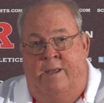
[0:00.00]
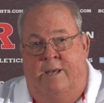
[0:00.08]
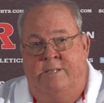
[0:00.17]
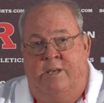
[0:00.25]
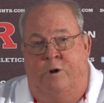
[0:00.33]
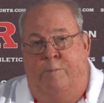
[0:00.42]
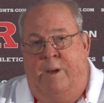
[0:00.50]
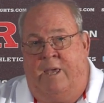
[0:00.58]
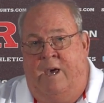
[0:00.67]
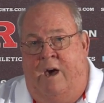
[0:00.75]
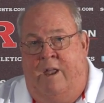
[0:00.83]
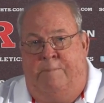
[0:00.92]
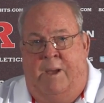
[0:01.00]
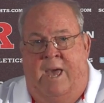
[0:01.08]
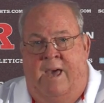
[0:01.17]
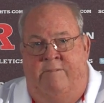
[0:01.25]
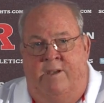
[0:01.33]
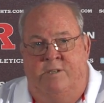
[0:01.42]
And I said, oh, my God, am
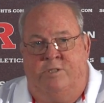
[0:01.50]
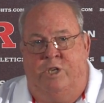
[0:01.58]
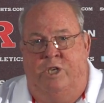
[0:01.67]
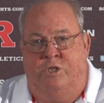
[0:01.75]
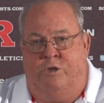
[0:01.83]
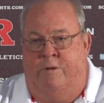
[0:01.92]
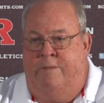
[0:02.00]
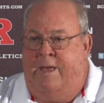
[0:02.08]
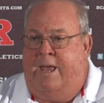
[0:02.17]
I having a seizure?